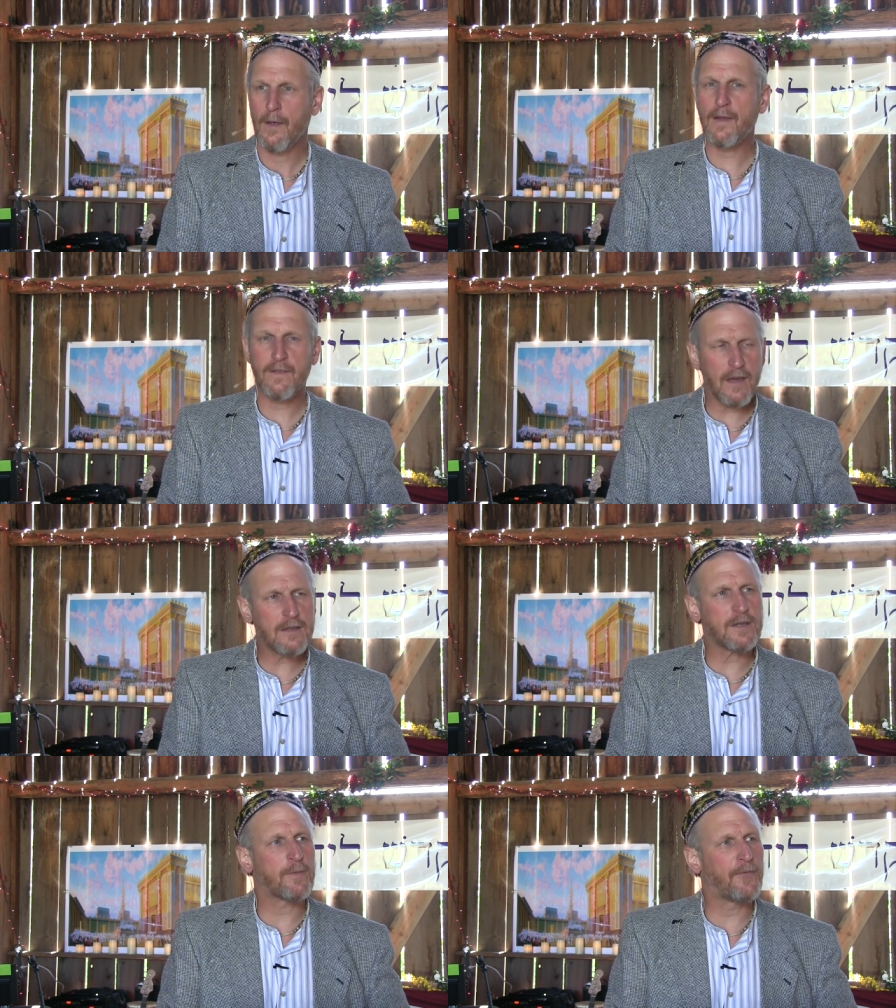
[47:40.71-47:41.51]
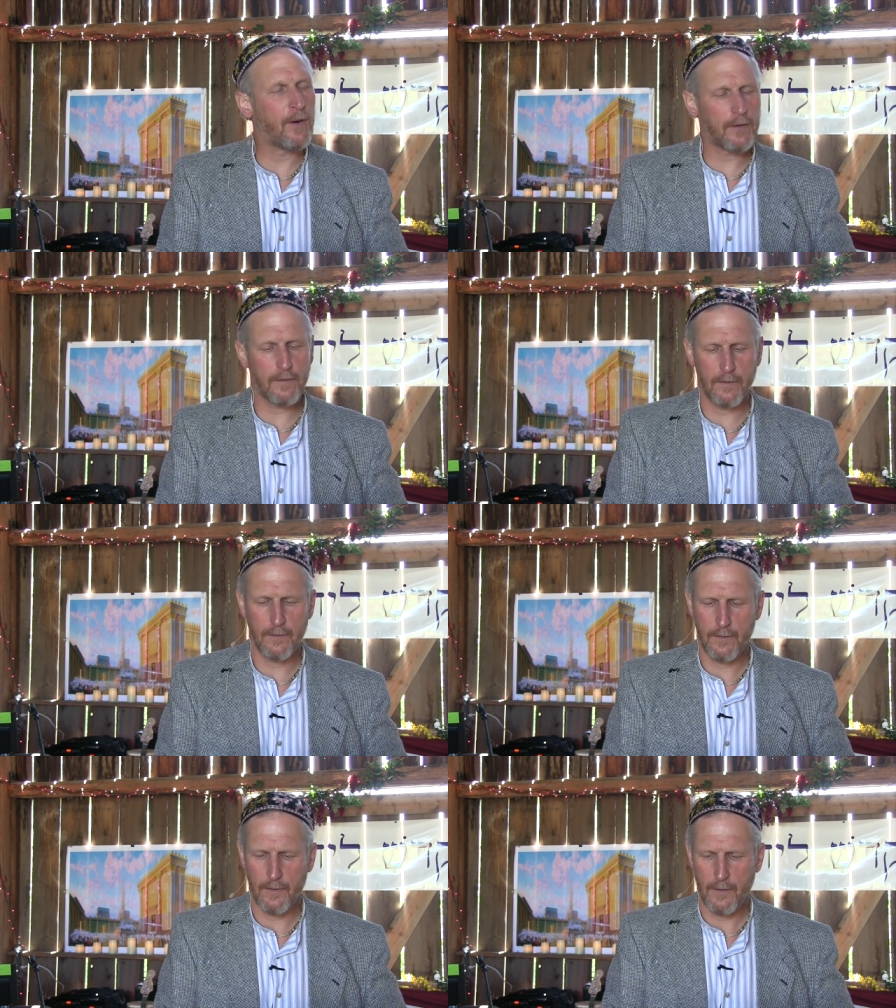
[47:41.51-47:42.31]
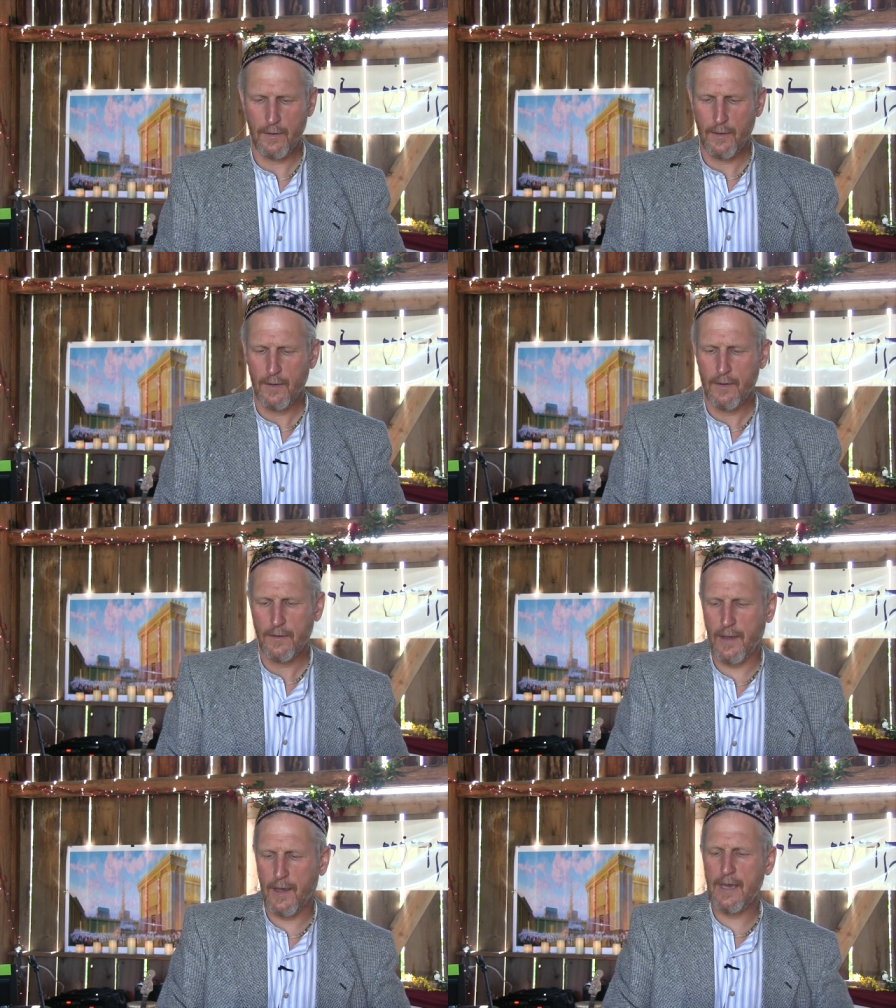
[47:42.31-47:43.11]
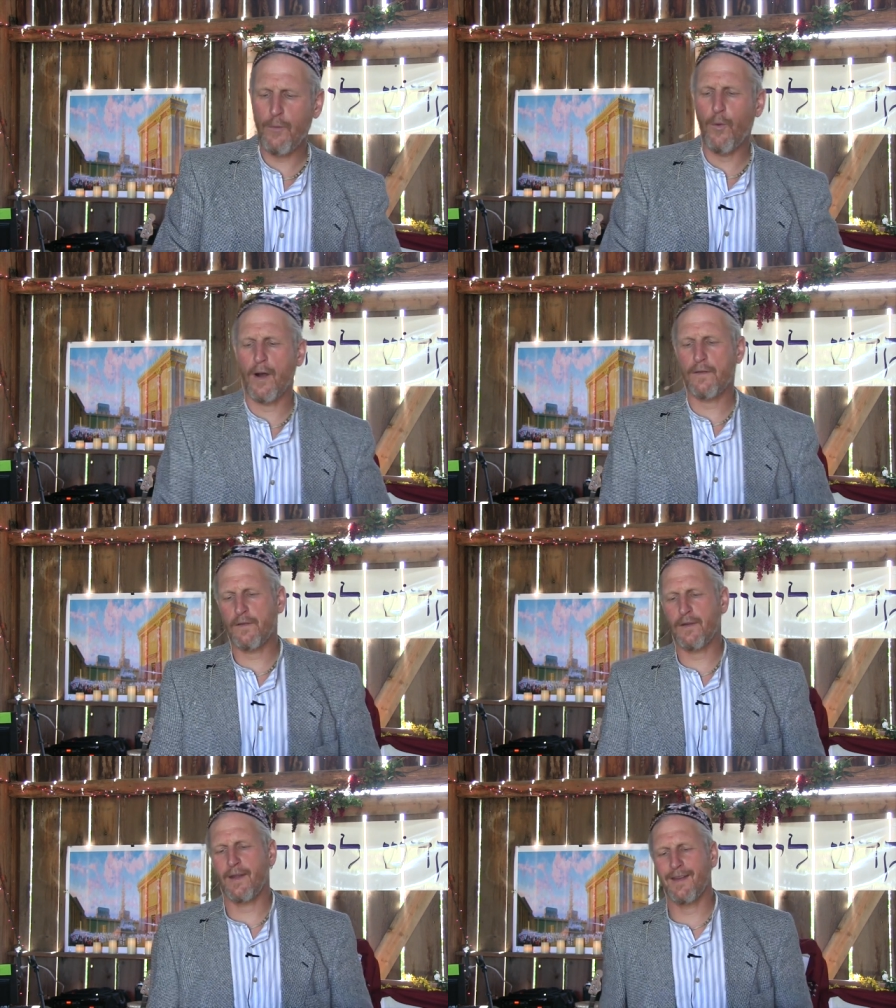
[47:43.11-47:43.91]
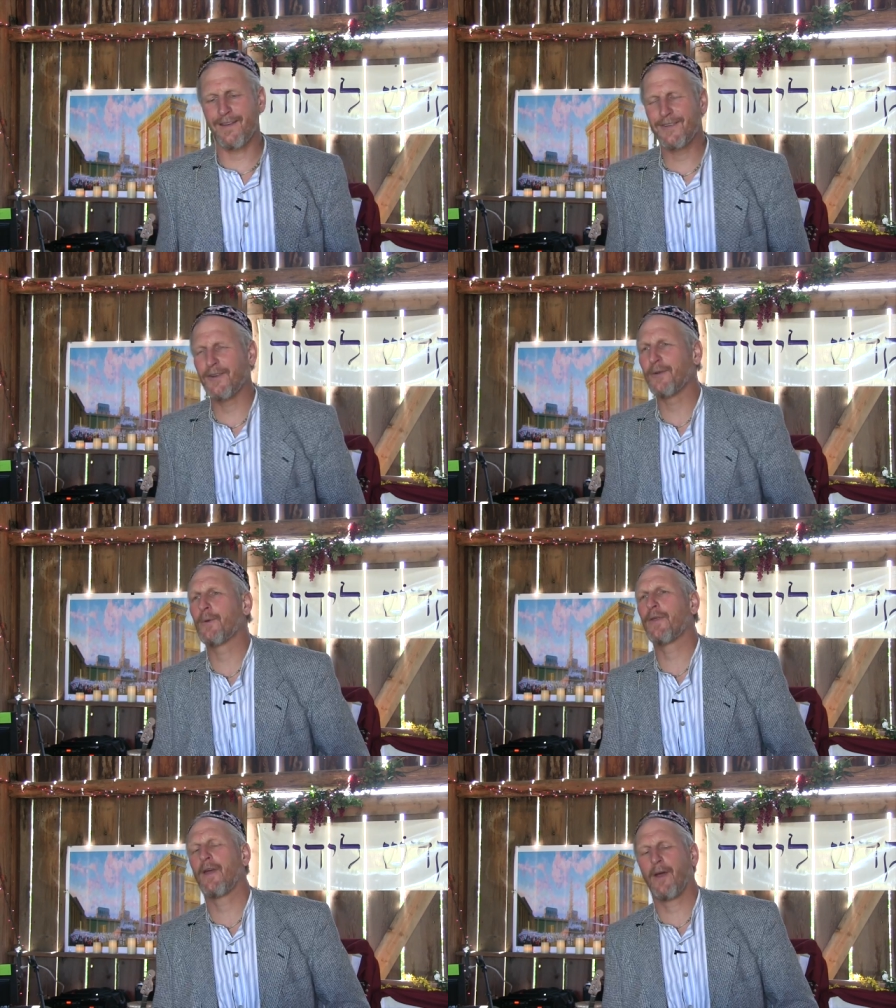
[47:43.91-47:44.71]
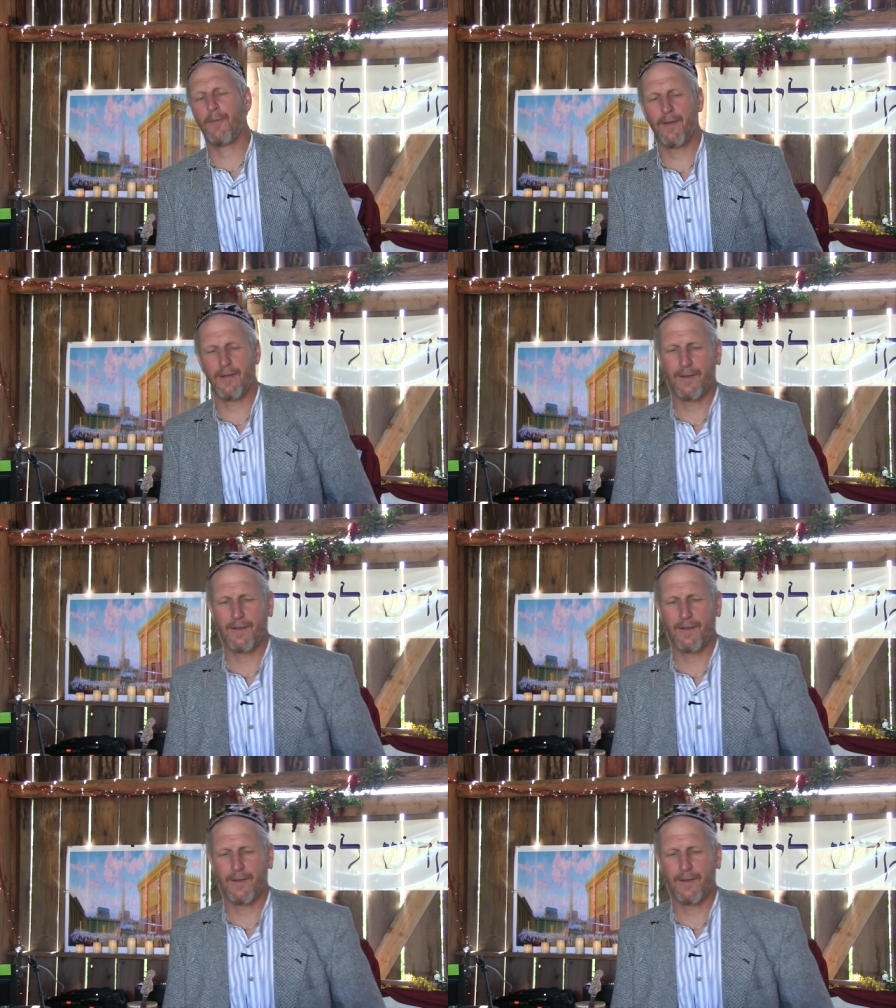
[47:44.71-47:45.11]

That's Egypt, folks. Yeah, he wants us to get in tune with him.